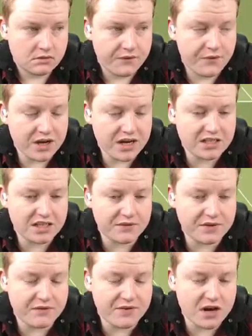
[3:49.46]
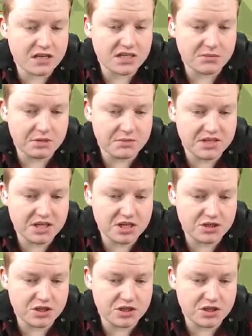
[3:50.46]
To find ourselves in a very similar position